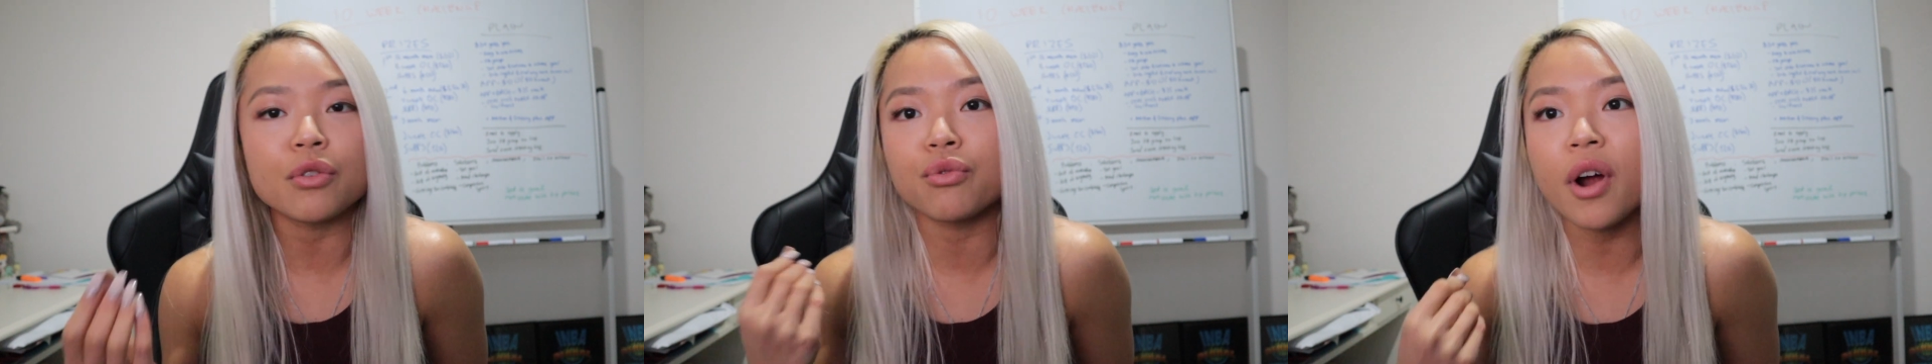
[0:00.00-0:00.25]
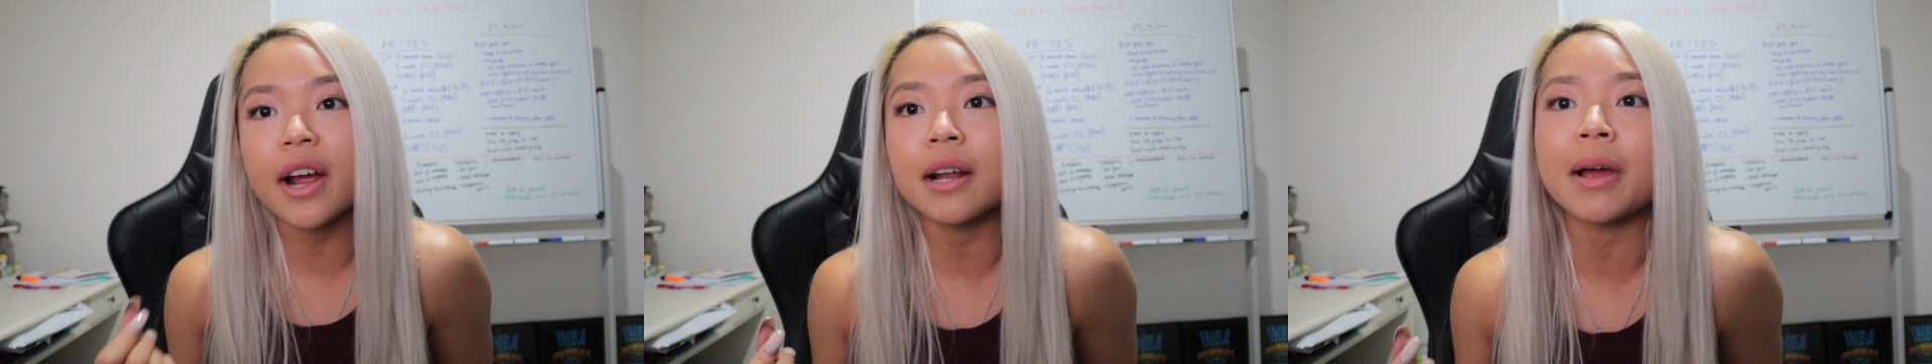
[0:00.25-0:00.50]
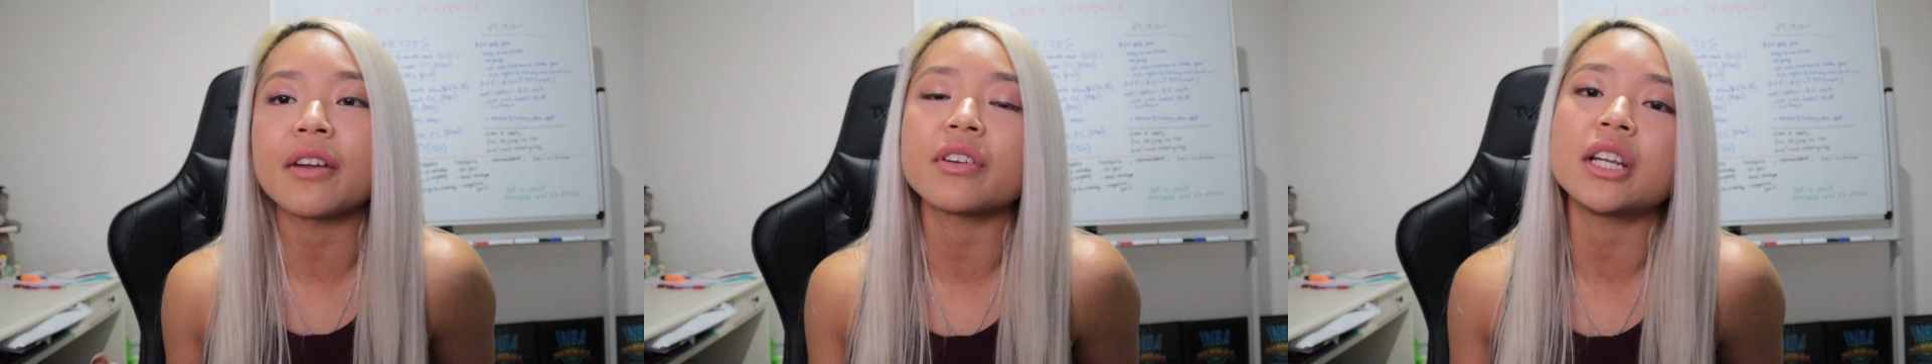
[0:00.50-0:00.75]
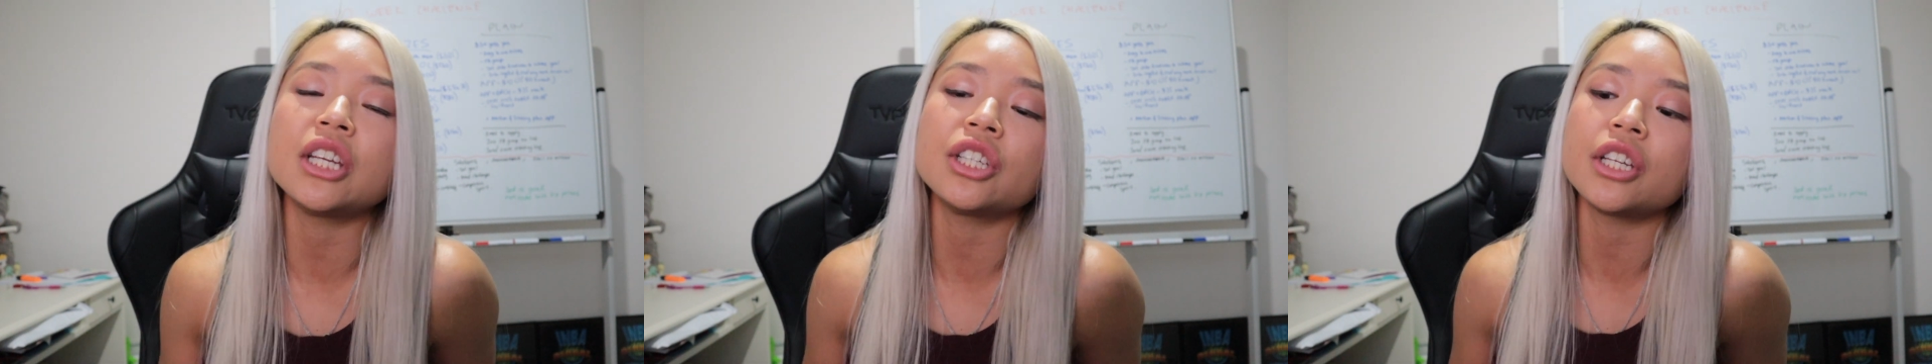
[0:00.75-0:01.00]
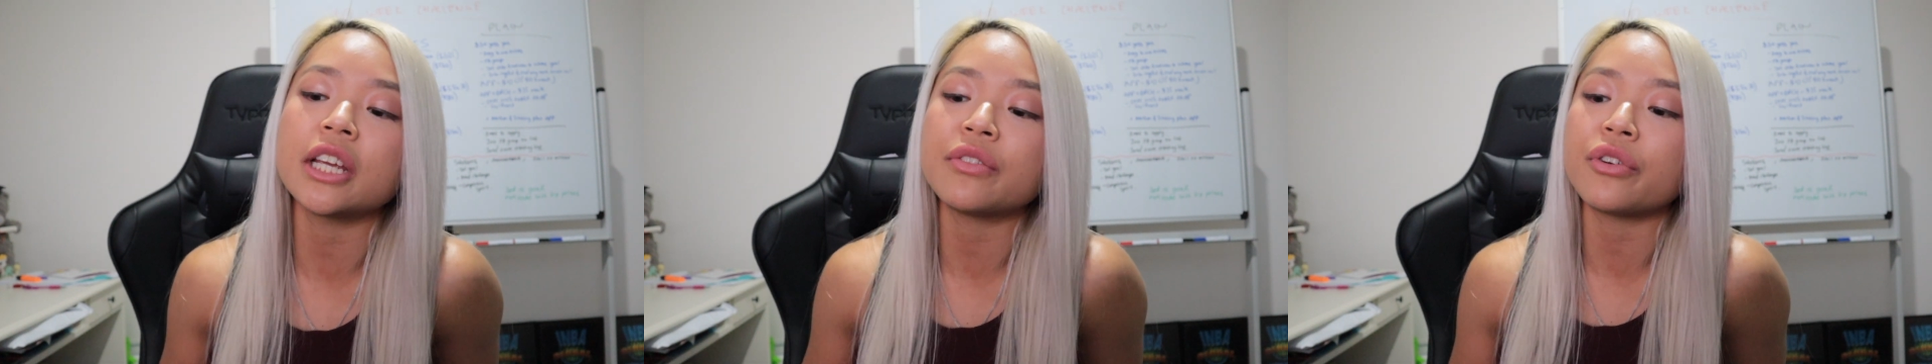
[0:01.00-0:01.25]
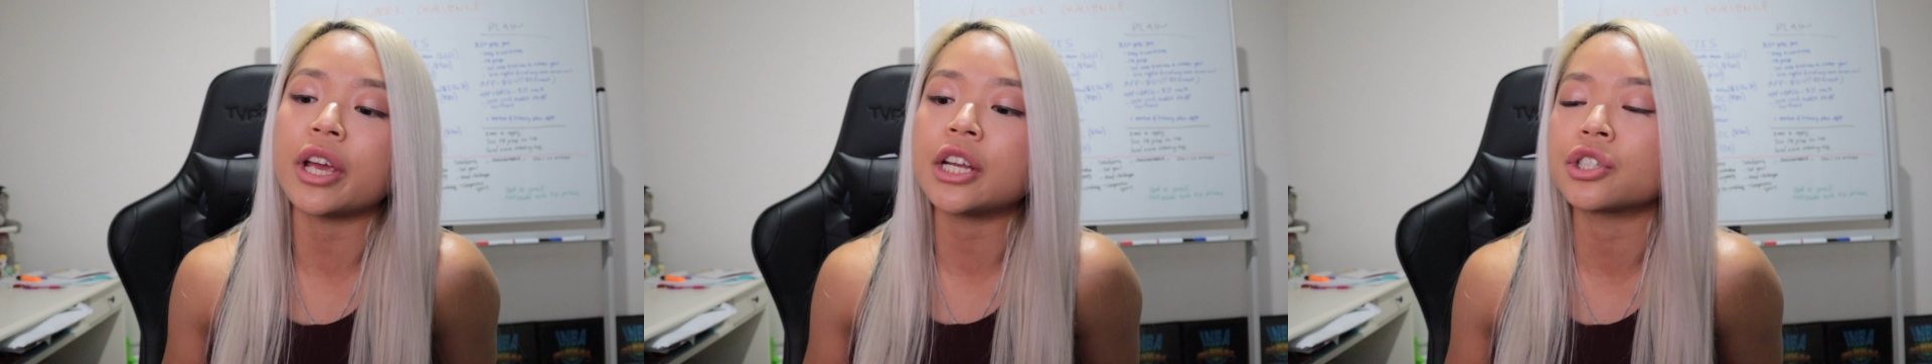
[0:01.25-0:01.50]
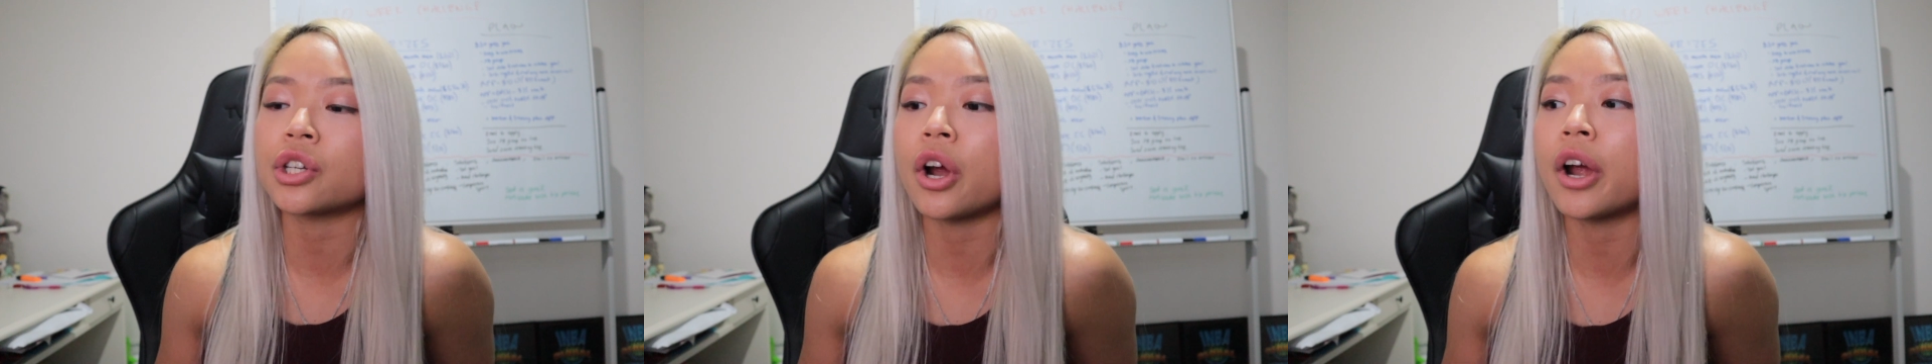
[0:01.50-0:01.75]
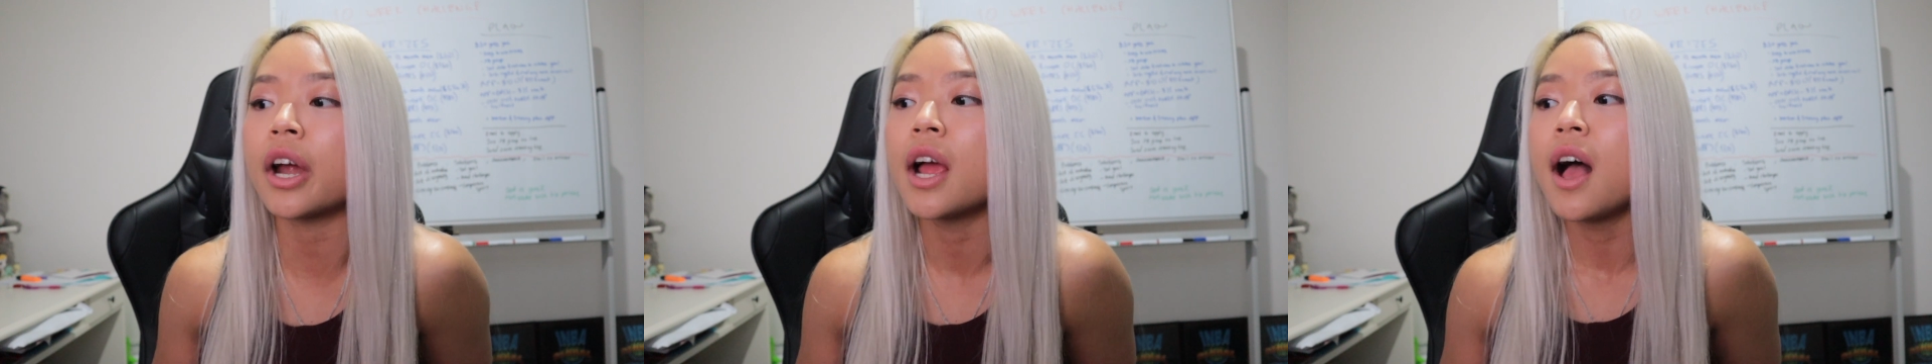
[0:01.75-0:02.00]
the right amount of conditioning for each
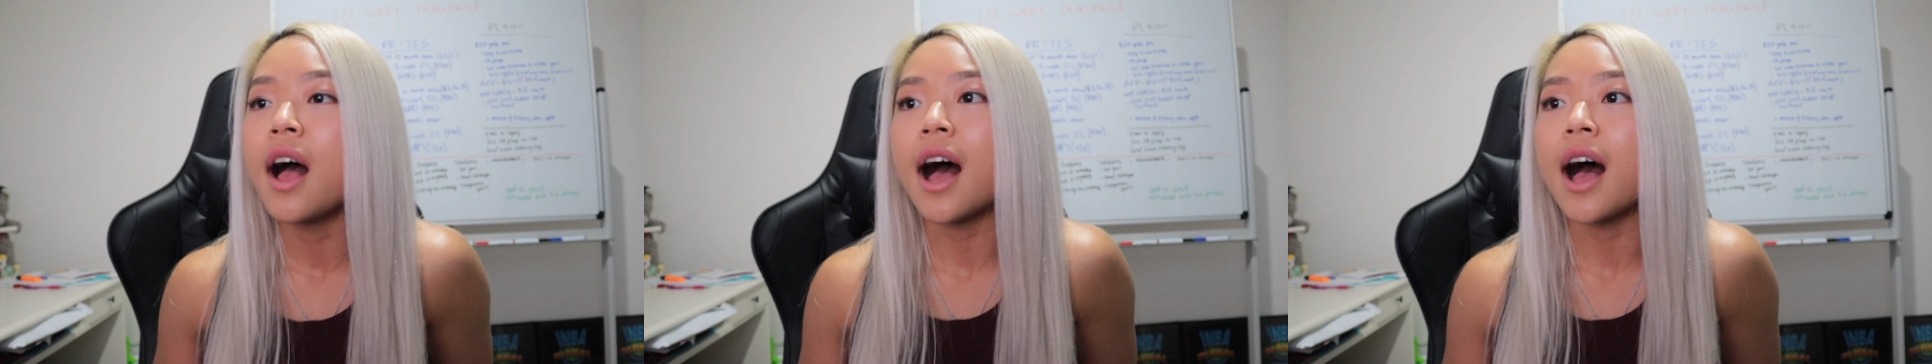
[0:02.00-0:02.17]
show.